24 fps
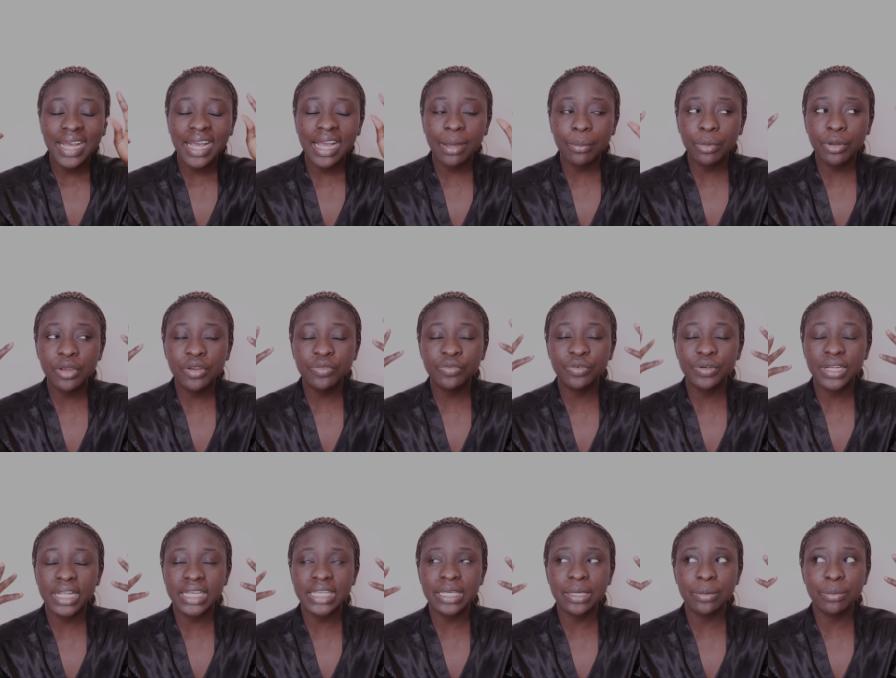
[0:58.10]
I'm going for
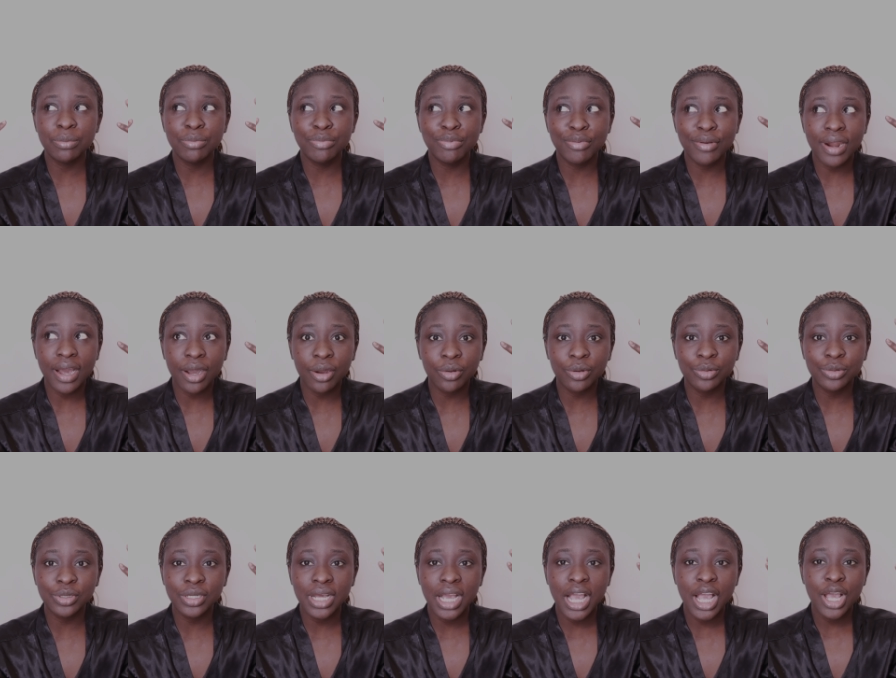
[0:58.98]
like a
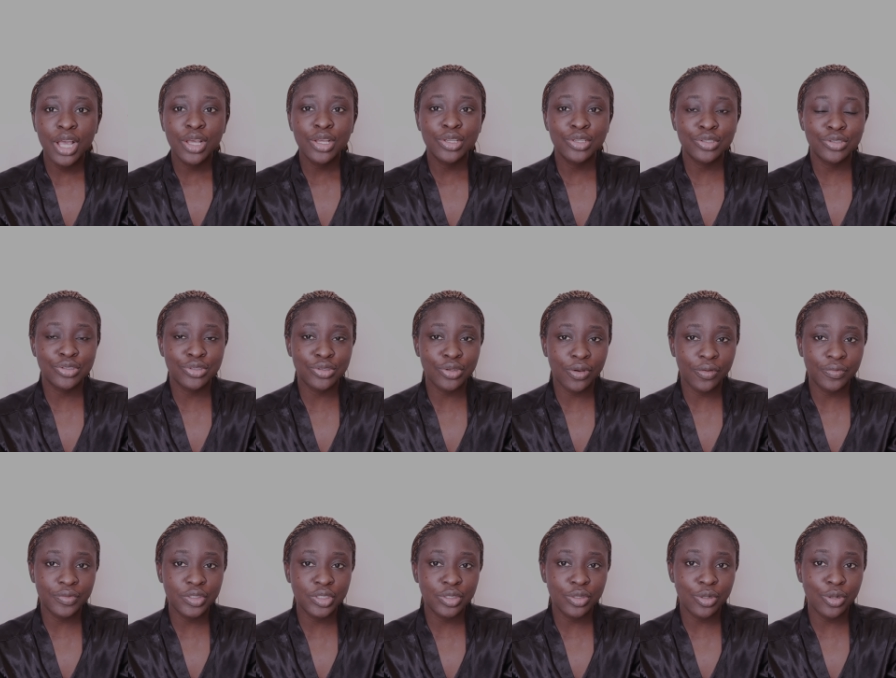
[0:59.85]
brown
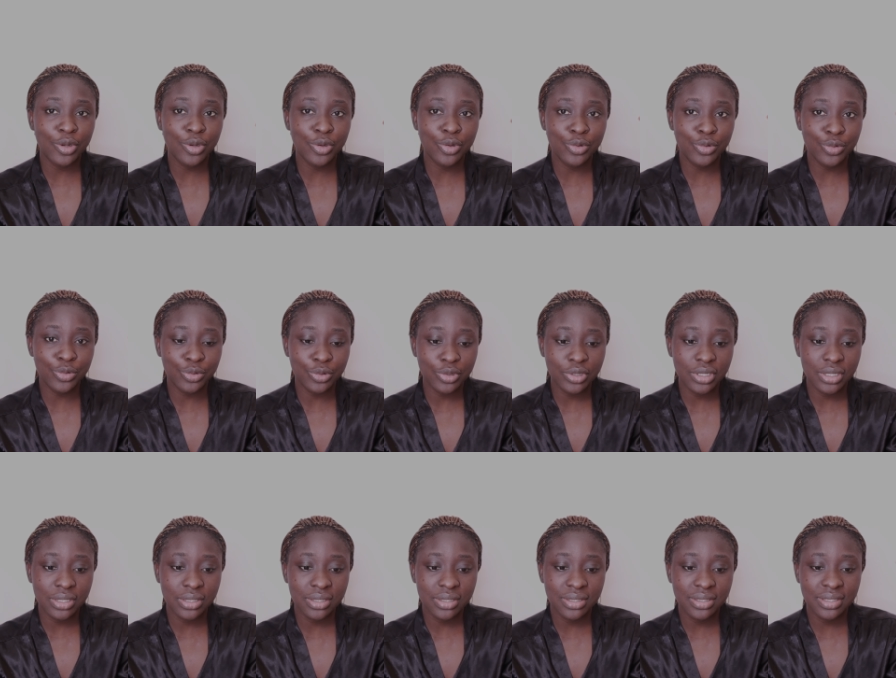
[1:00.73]
soft look.
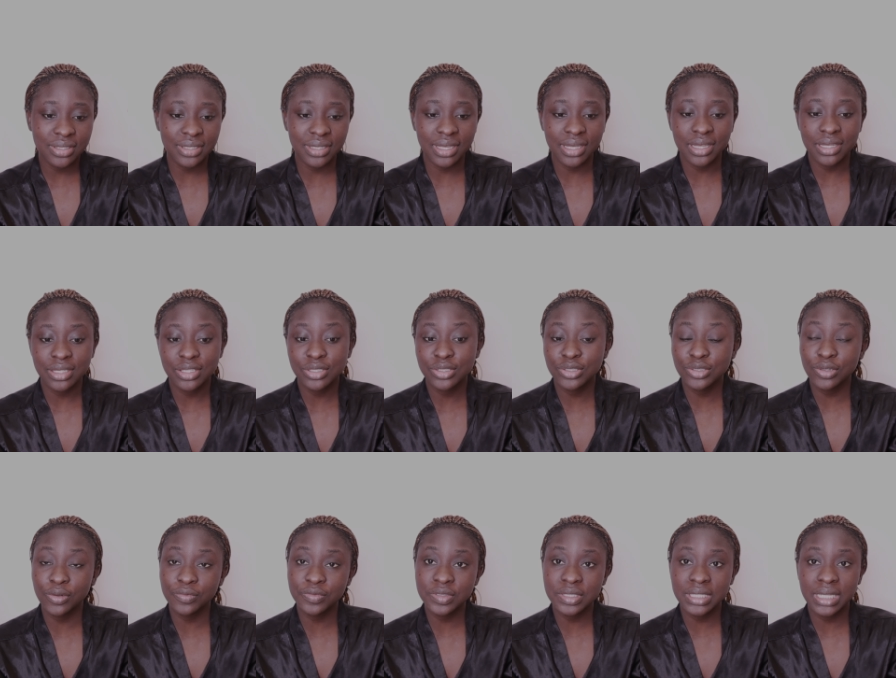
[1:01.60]
Yeah,
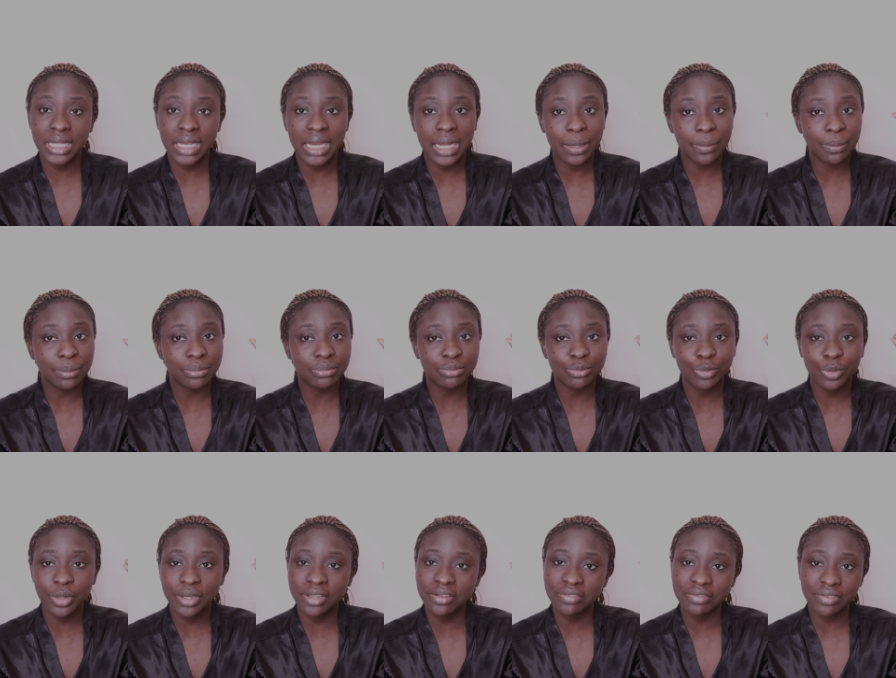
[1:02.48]
soft glam,
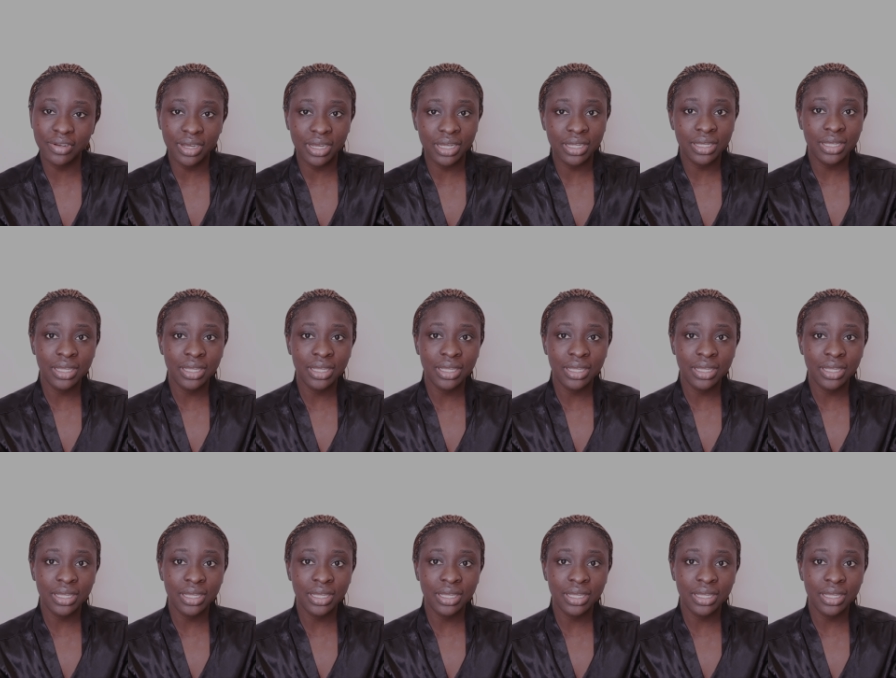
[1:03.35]
whatever.